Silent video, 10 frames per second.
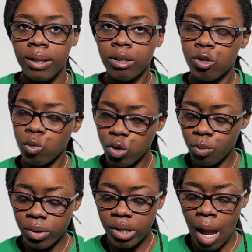As soon as you
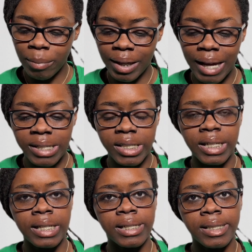put your application
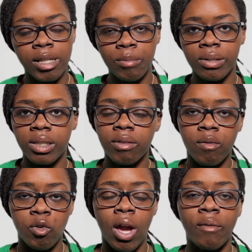in, typically if
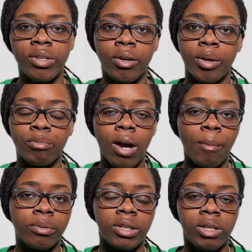you have done it
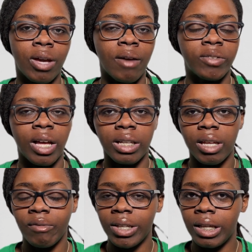properly, you have not
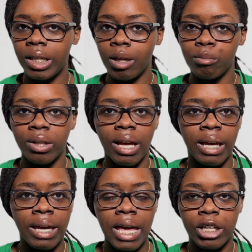left anything
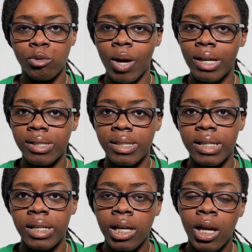blank, X, Y, and
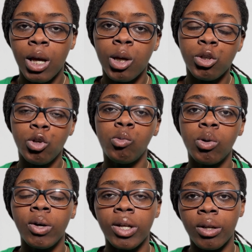Z, you will
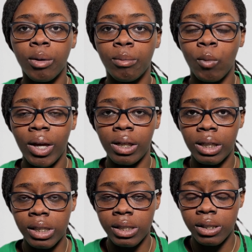get on a waiting
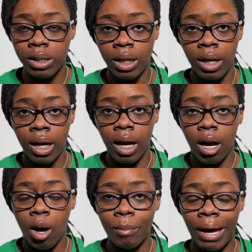list
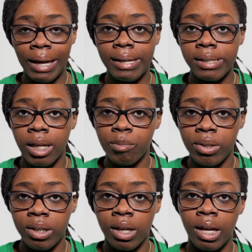
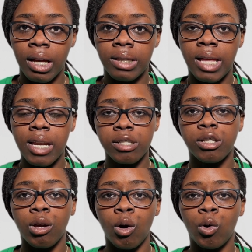ASAP. That is the
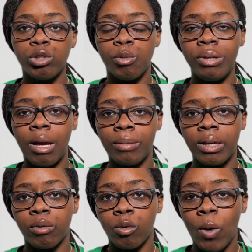goal, to be able to get
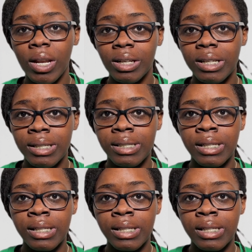on the waiting list